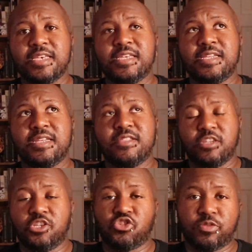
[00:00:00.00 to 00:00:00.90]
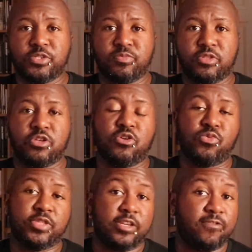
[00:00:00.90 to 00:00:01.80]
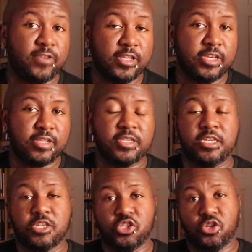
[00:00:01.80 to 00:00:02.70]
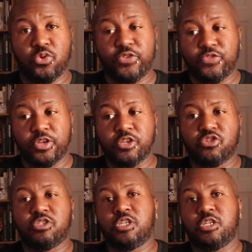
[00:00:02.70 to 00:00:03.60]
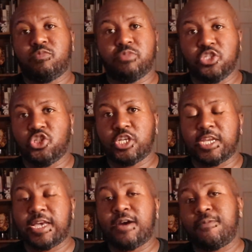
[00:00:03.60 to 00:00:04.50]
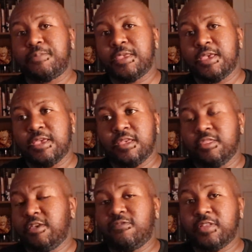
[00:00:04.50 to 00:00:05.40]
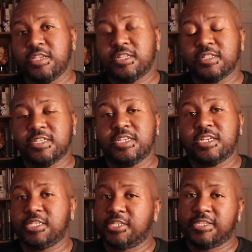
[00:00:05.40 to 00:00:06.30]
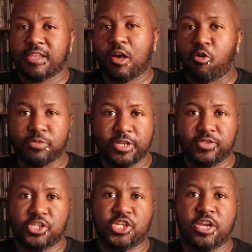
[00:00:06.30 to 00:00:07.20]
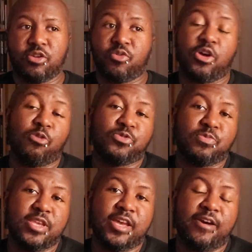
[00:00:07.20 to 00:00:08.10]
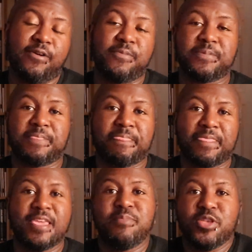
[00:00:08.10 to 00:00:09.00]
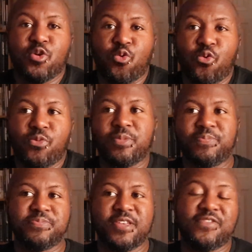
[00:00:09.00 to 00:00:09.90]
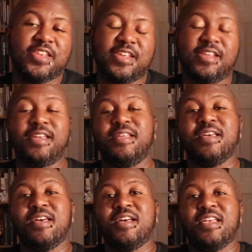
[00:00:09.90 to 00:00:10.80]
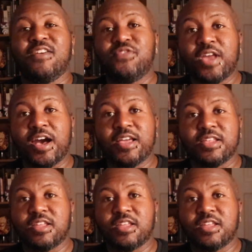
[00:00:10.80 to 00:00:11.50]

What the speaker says: in the description below with an affiliate link, so if you're interested, please check it out. The affiliate link just helps out the channel, helps me out. It'd be cool if you did it. If not,